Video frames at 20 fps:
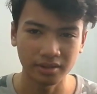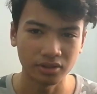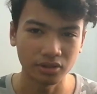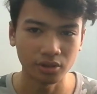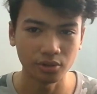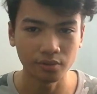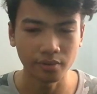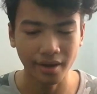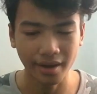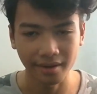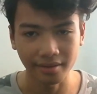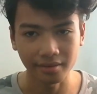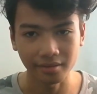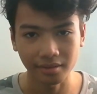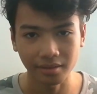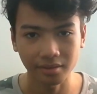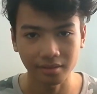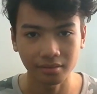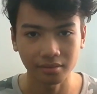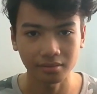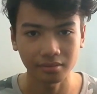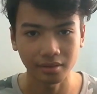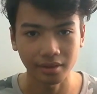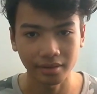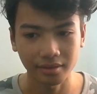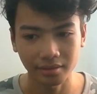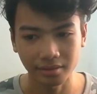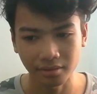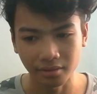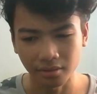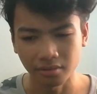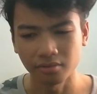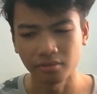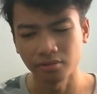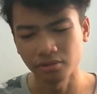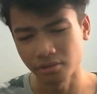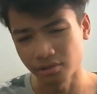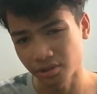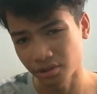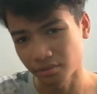do anything, like, you know,
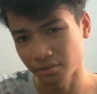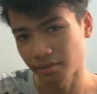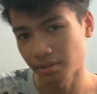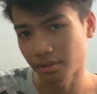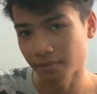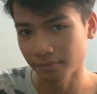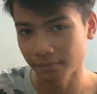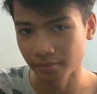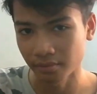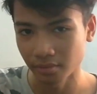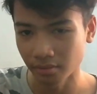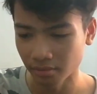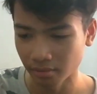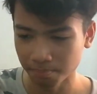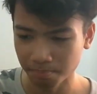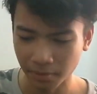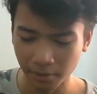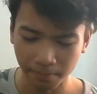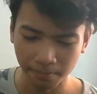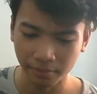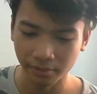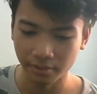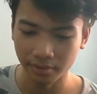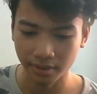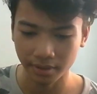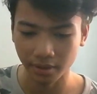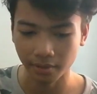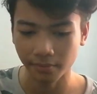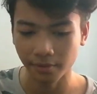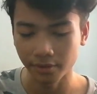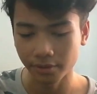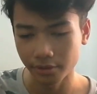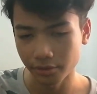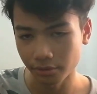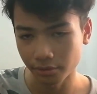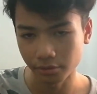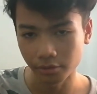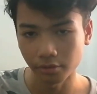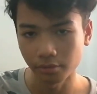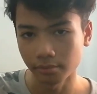usually if people, some other
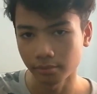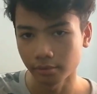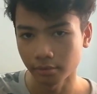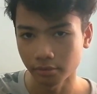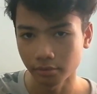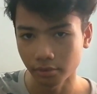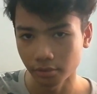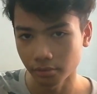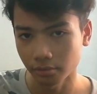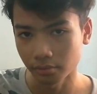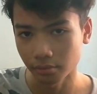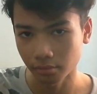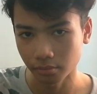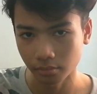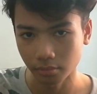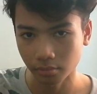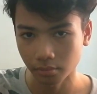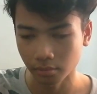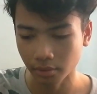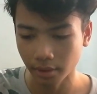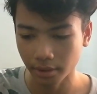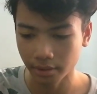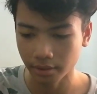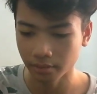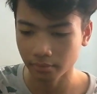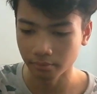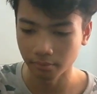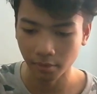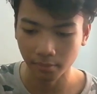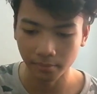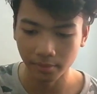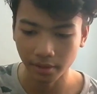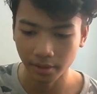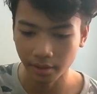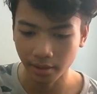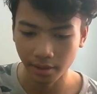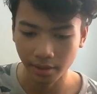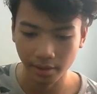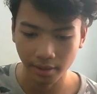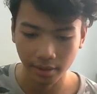YouTuber do, like maybe they
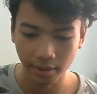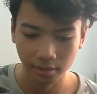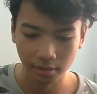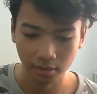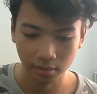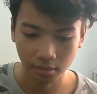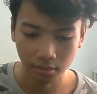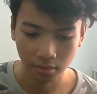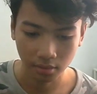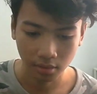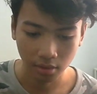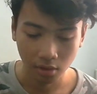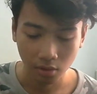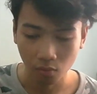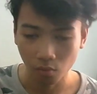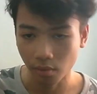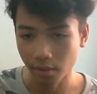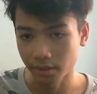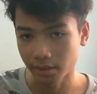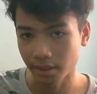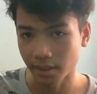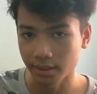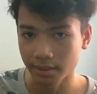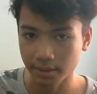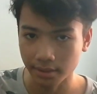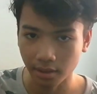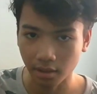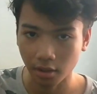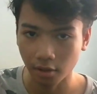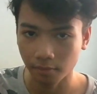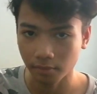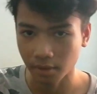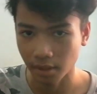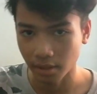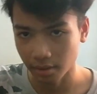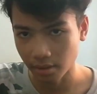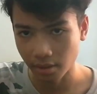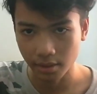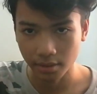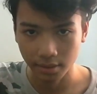got like 1k sub,
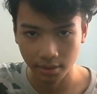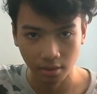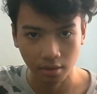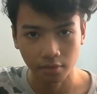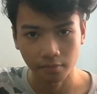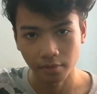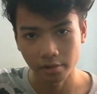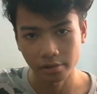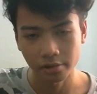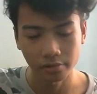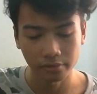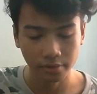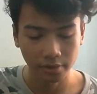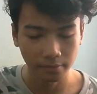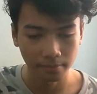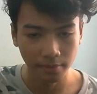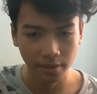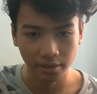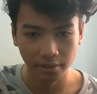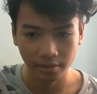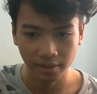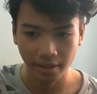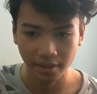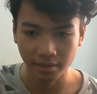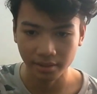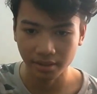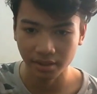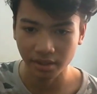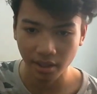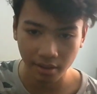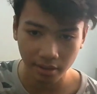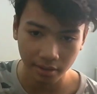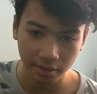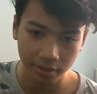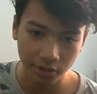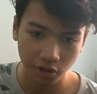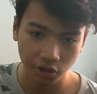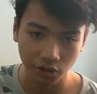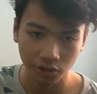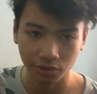10k sub, they usually make like a
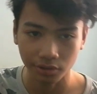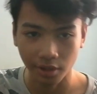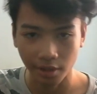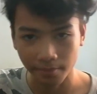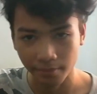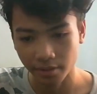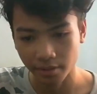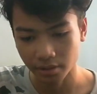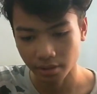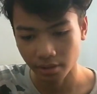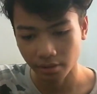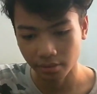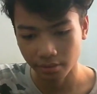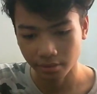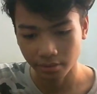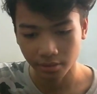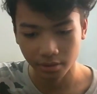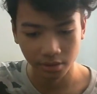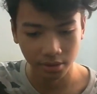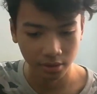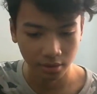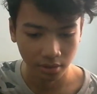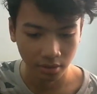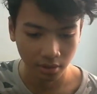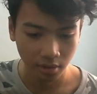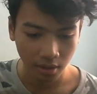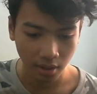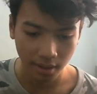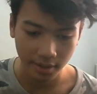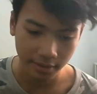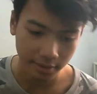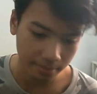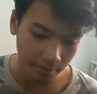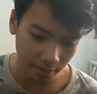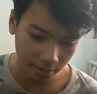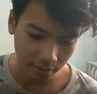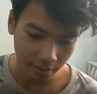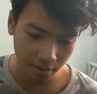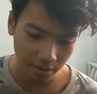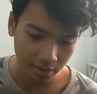challenge, ramen challenge, ice
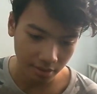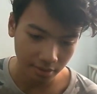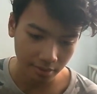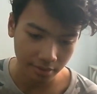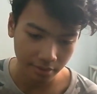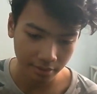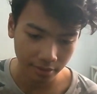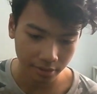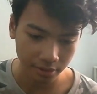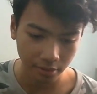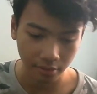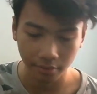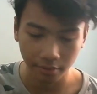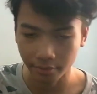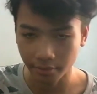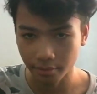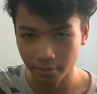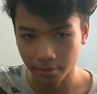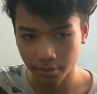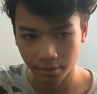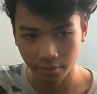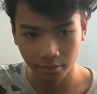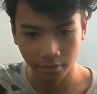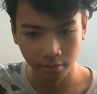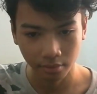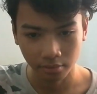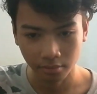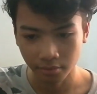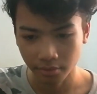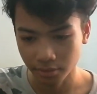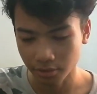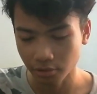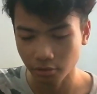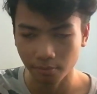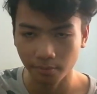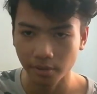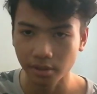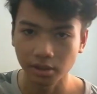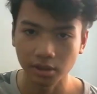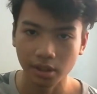bucket challenge, all those
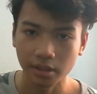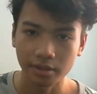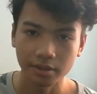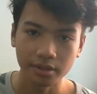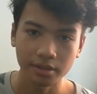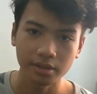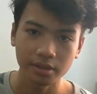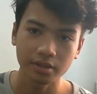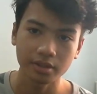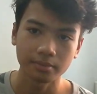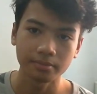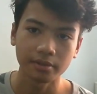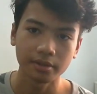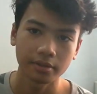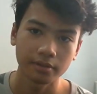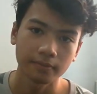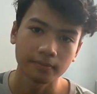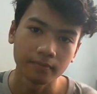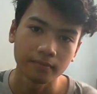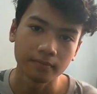stupid challenges. But